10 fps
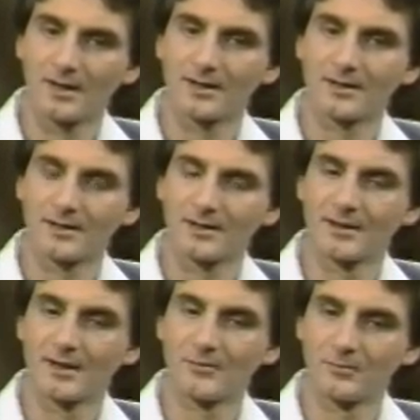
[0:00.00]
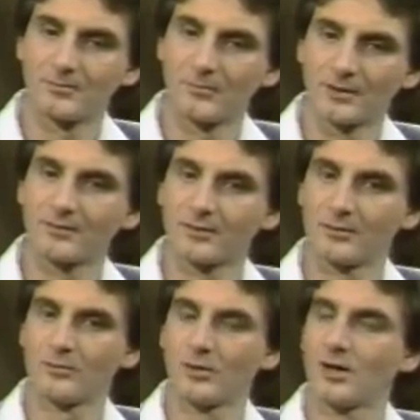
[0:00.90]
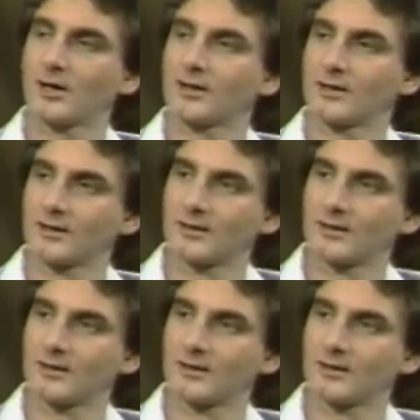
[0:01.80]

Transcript: I went for a walk